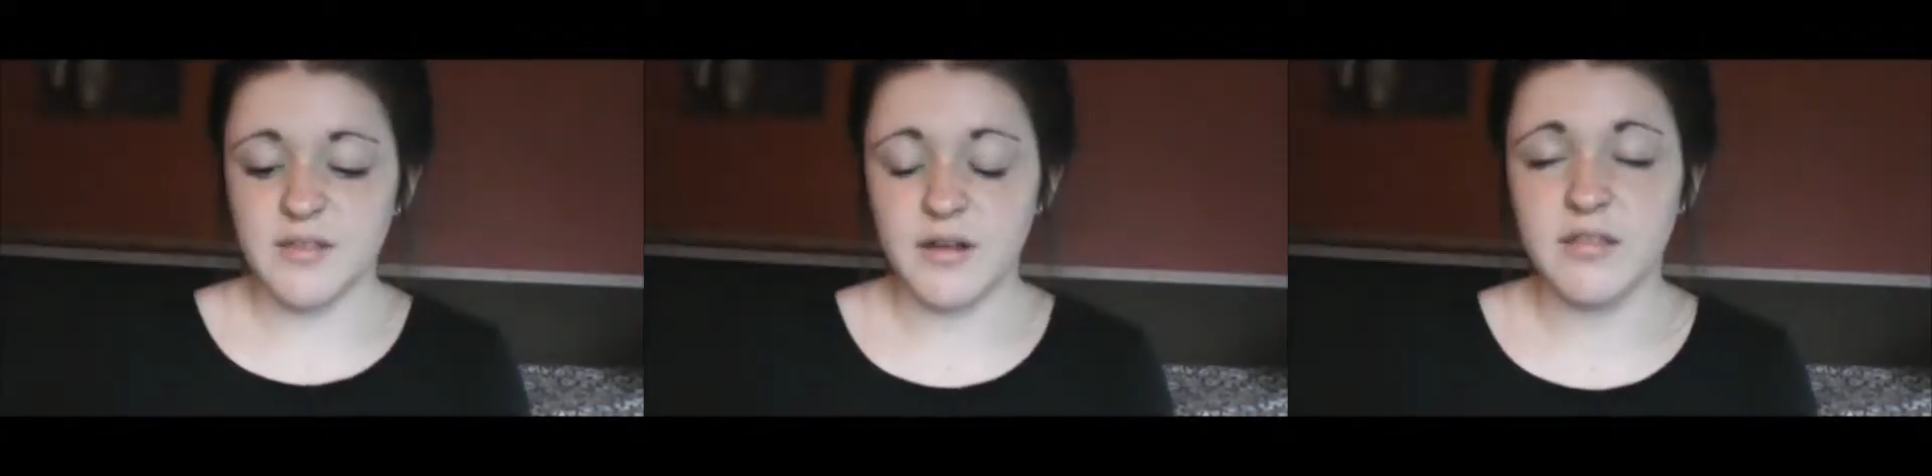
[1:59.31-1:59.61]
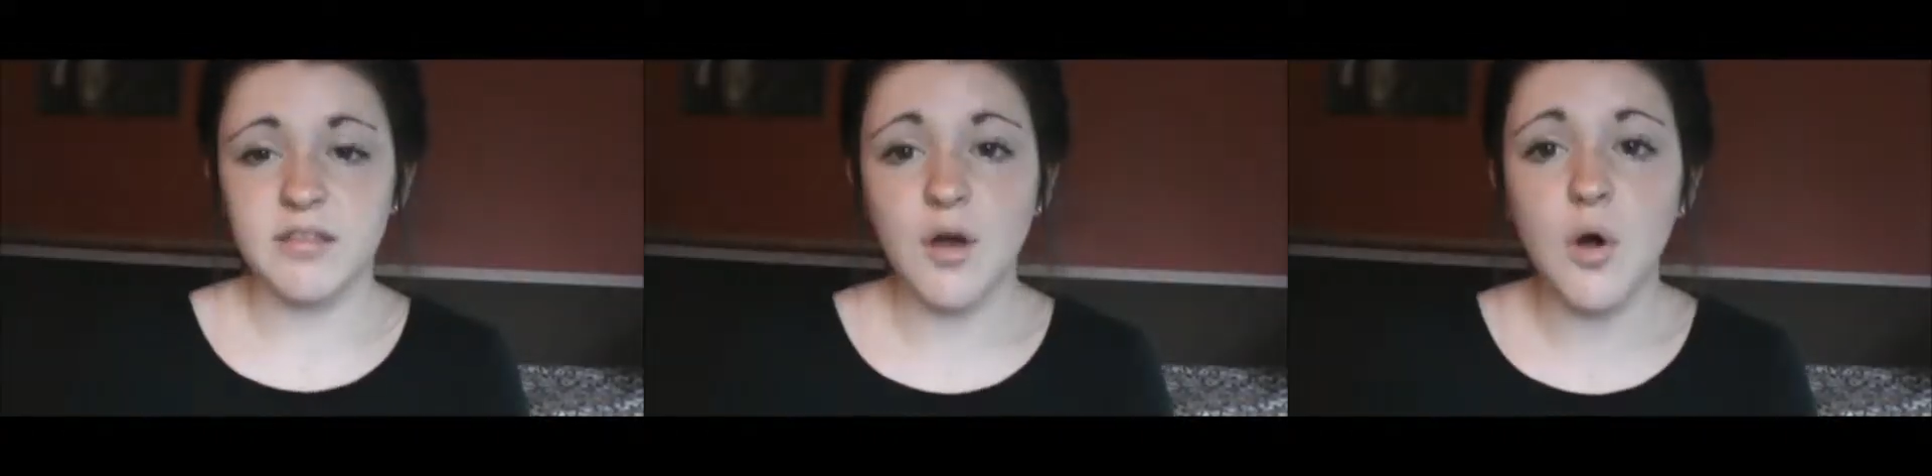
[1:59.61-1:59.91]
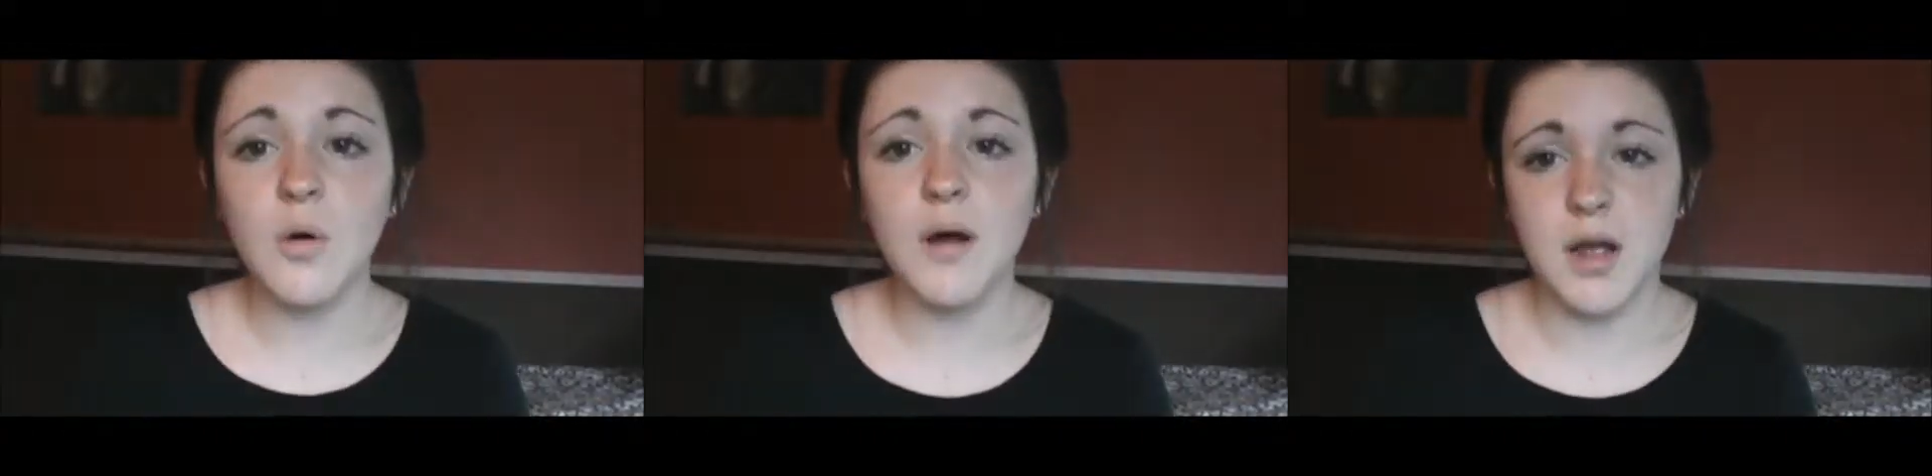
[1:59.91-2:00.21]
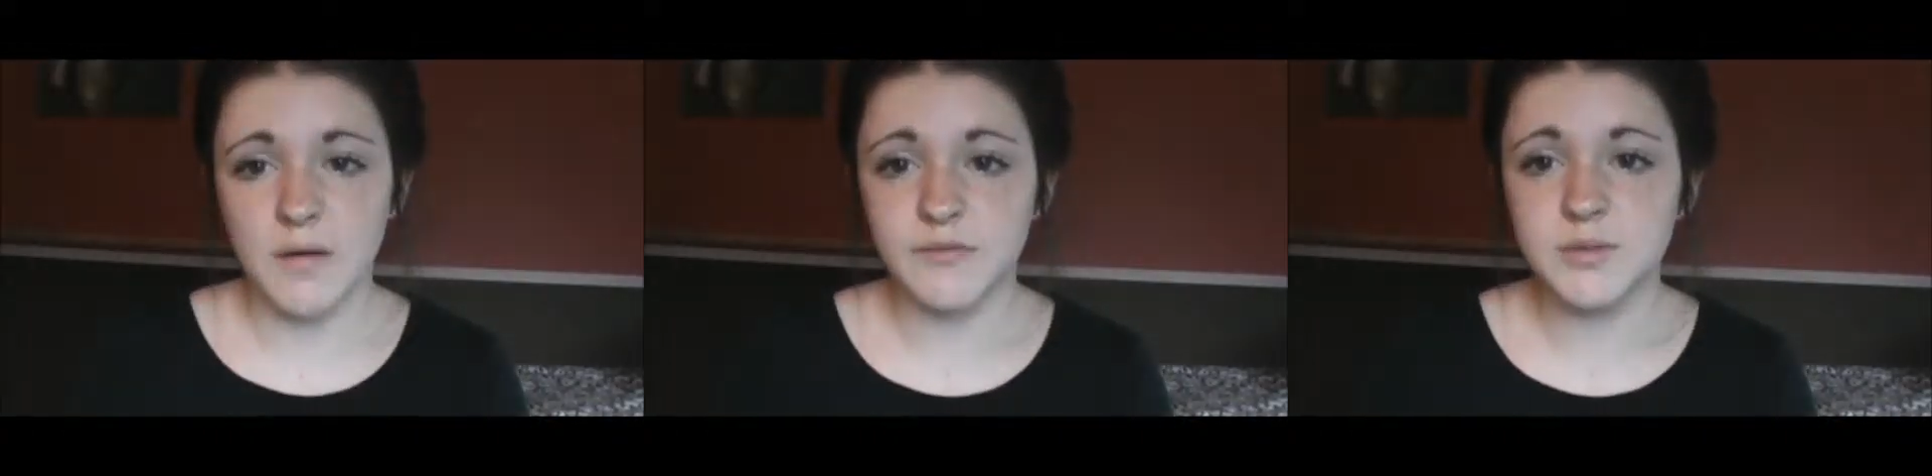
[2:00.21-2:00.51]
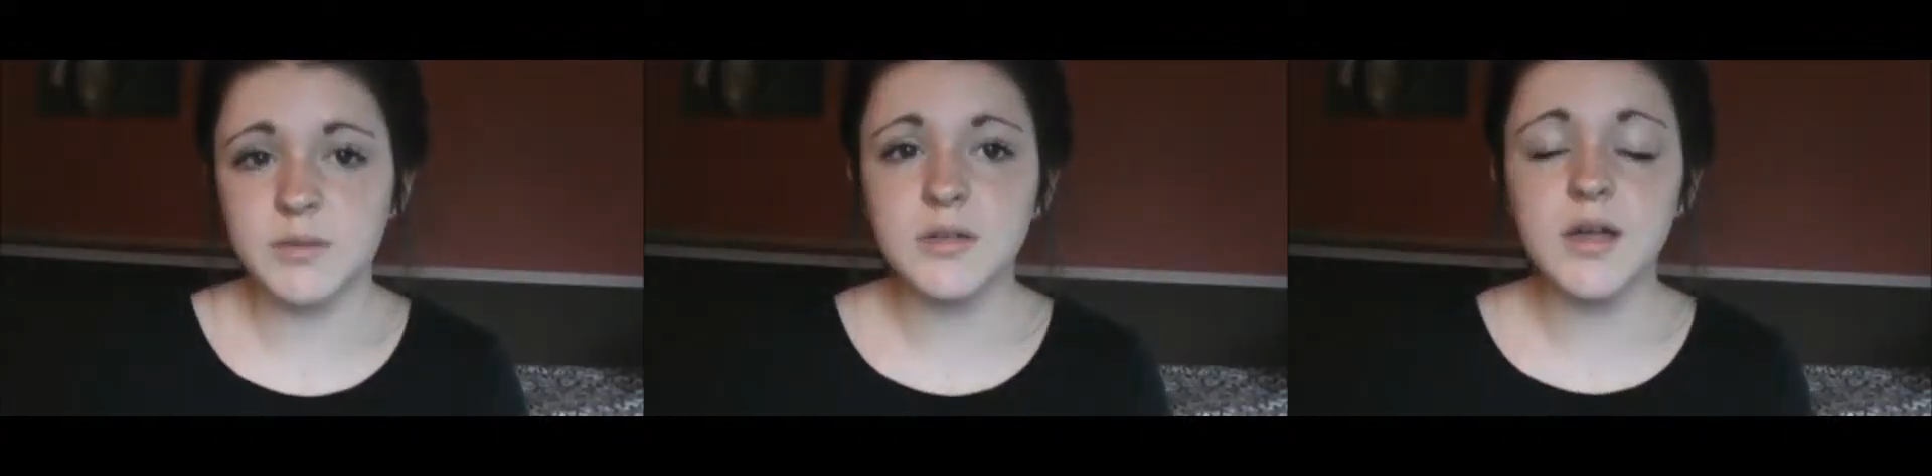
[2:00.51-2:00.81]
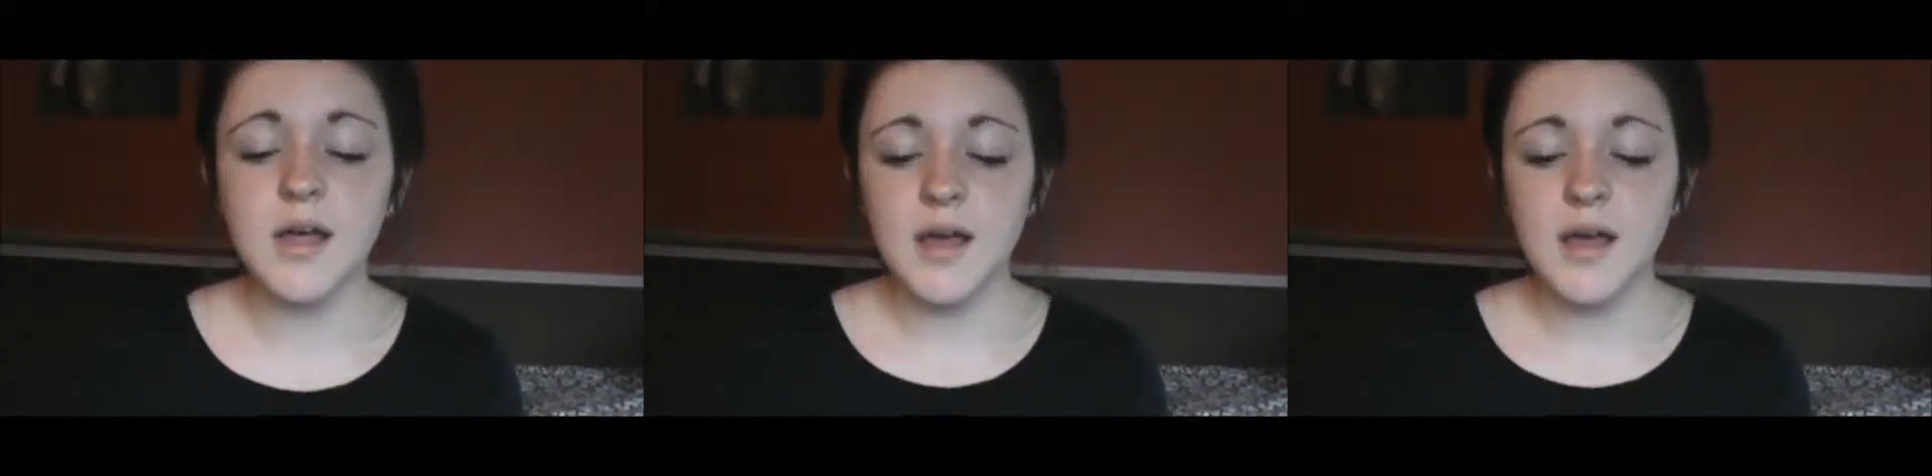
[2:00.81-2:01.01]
and they're so comfortable.